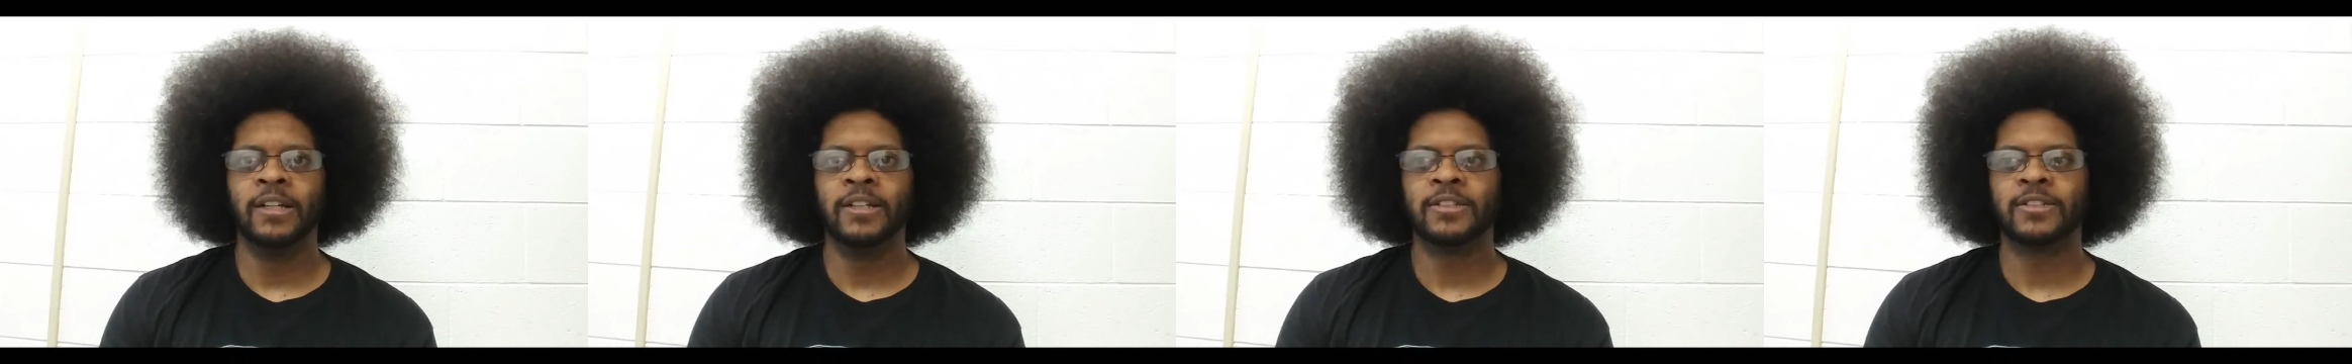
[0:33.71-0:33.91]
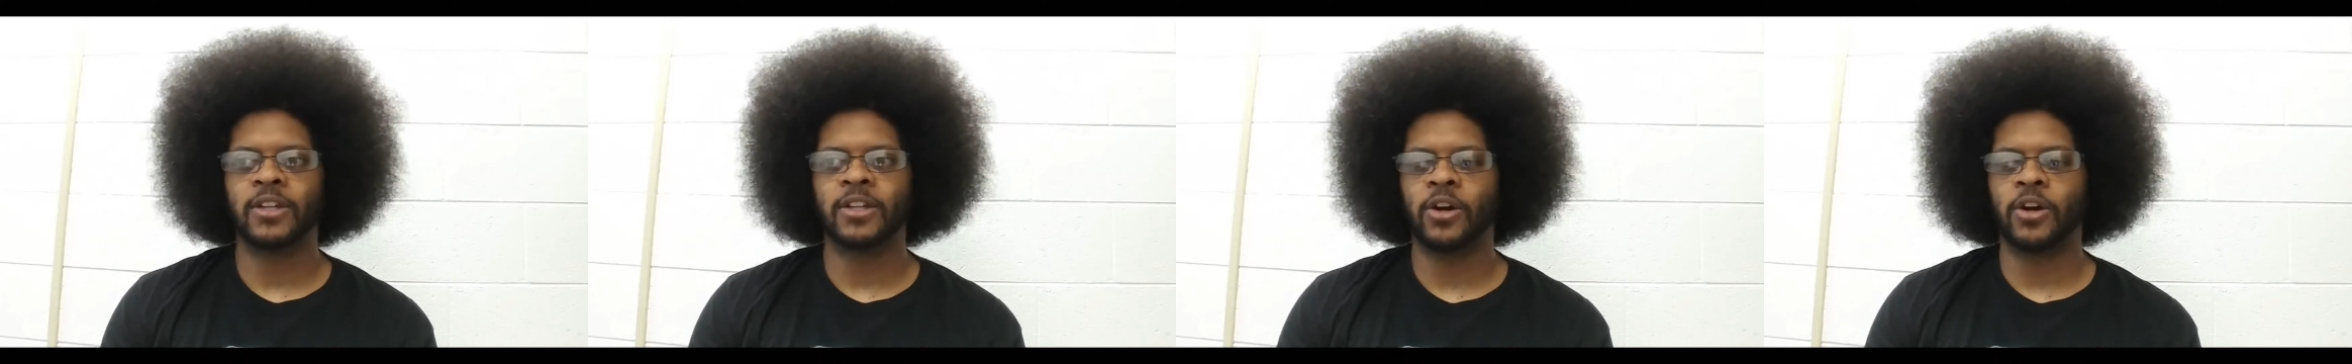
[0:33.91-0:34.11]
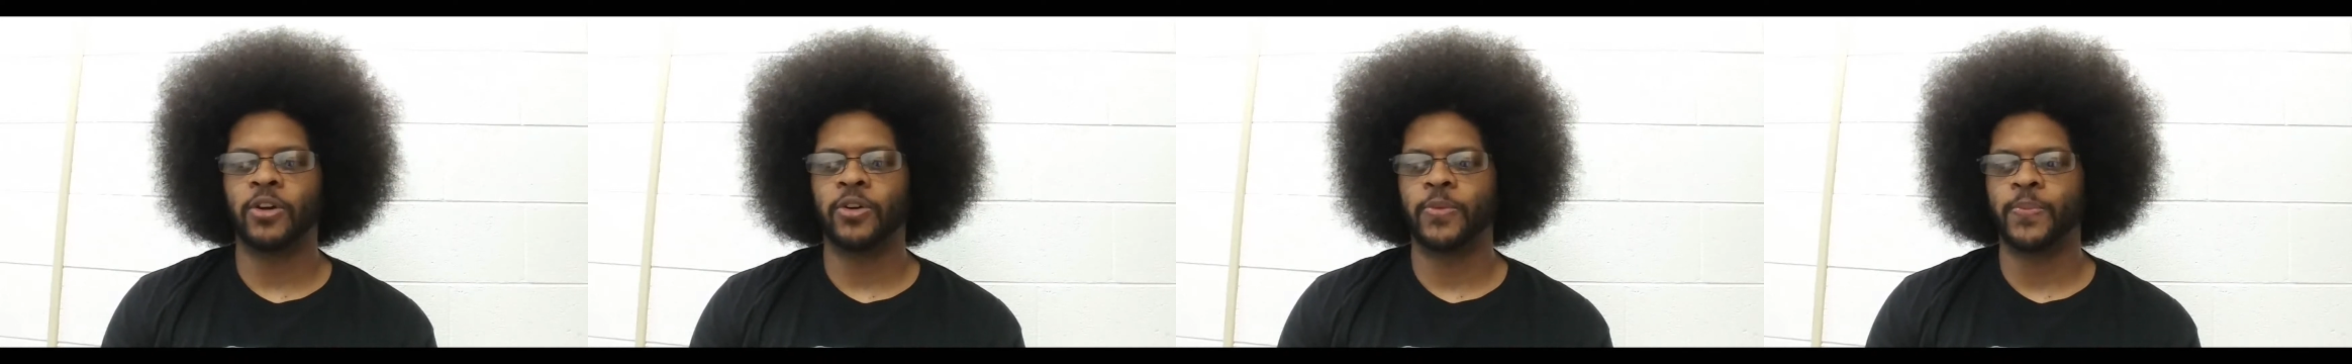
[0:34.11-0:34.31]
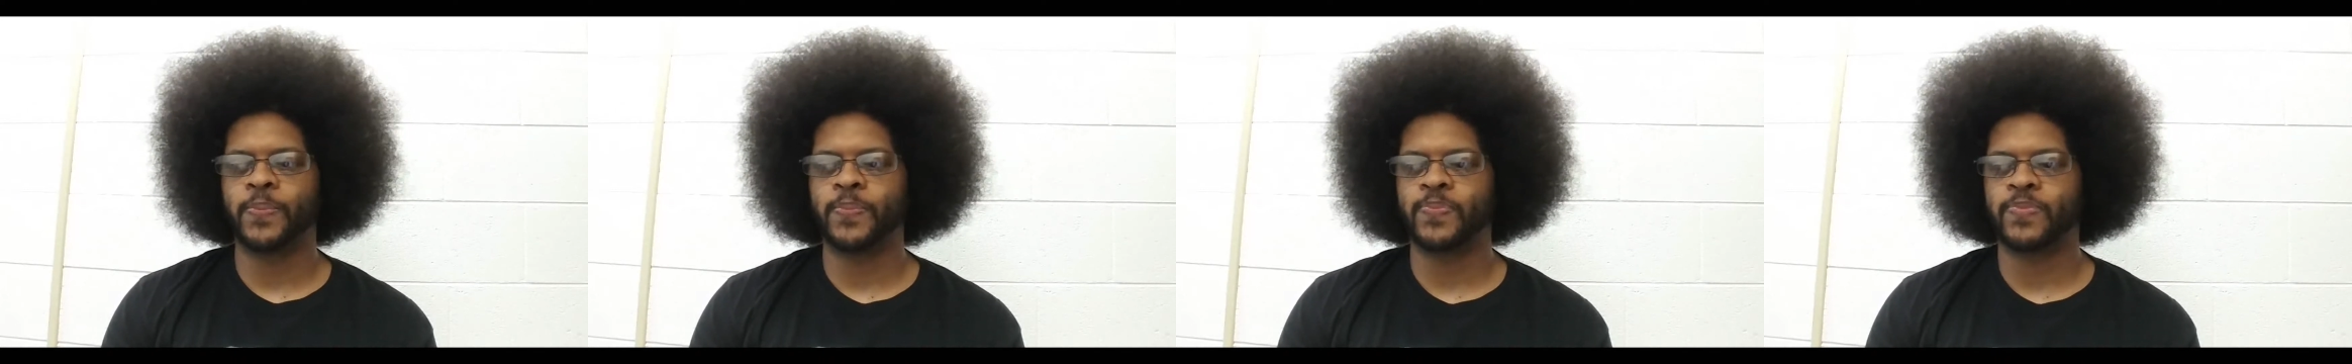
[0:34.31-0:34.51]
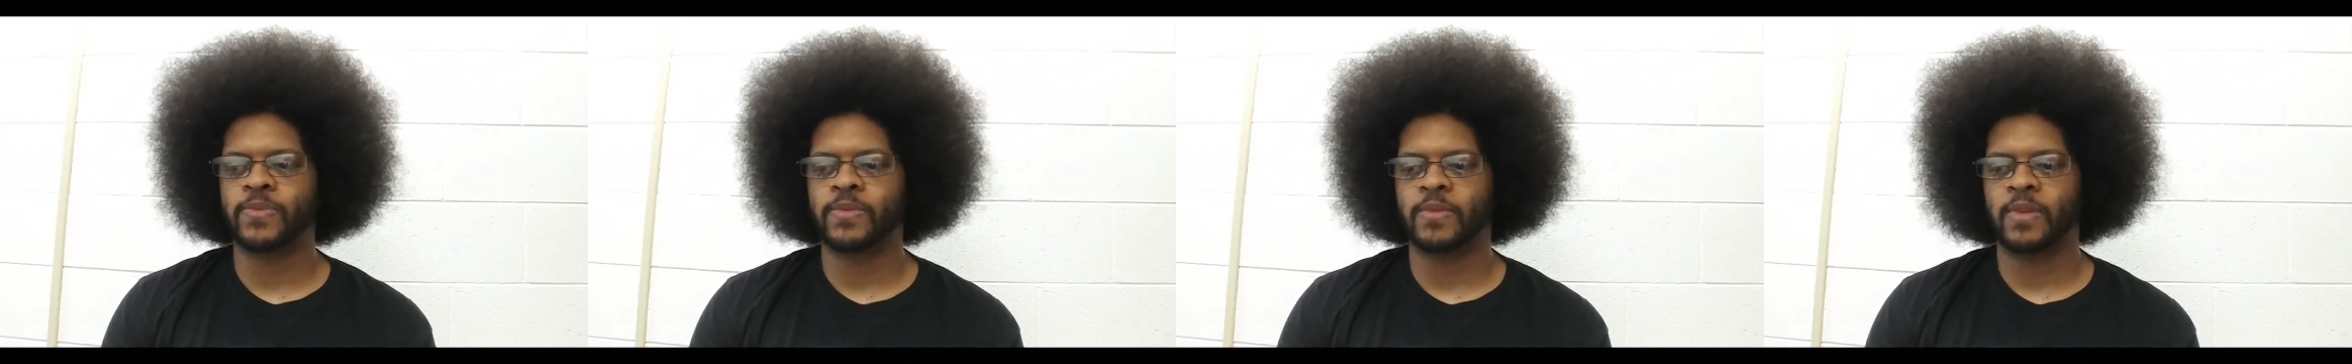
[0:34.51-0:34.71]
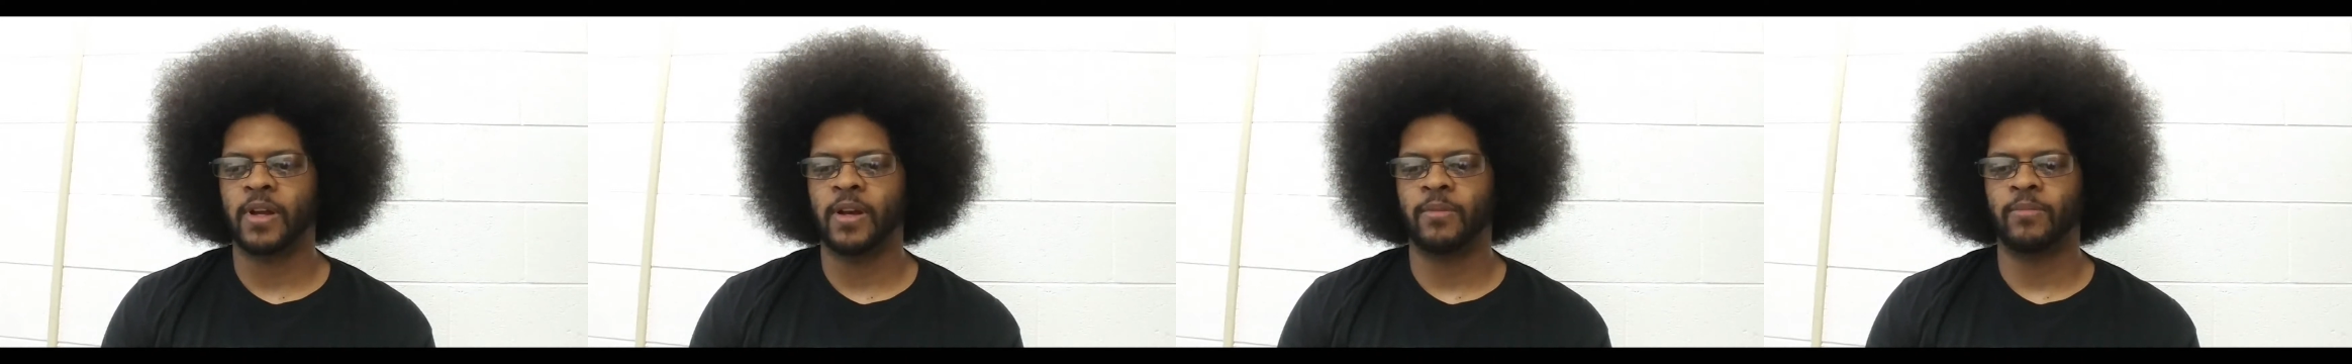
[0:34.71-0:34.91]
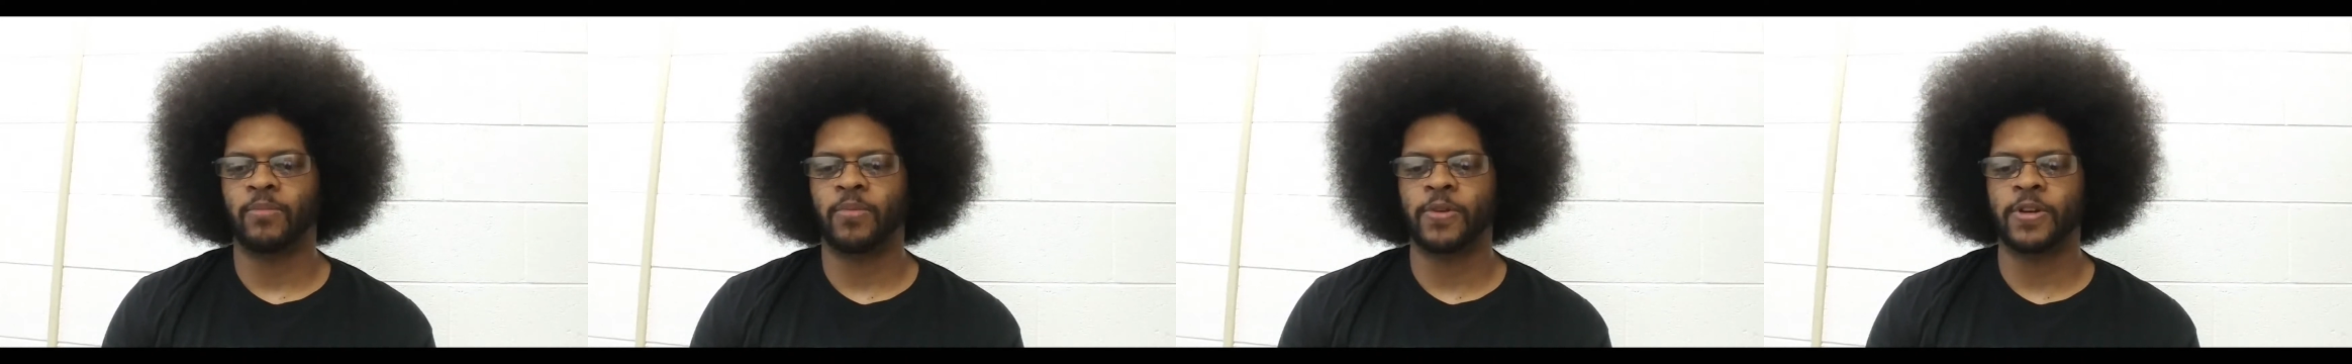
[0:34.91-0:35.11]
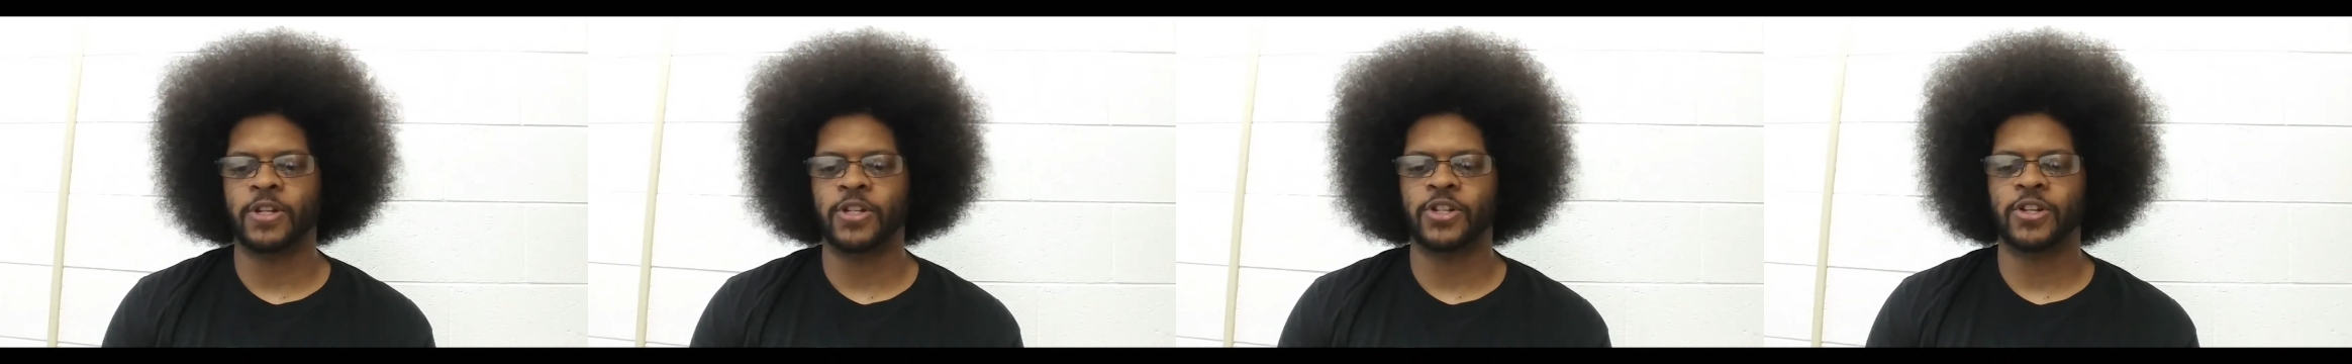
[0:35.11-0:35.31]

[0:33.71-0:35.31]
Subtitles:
So I'm pretty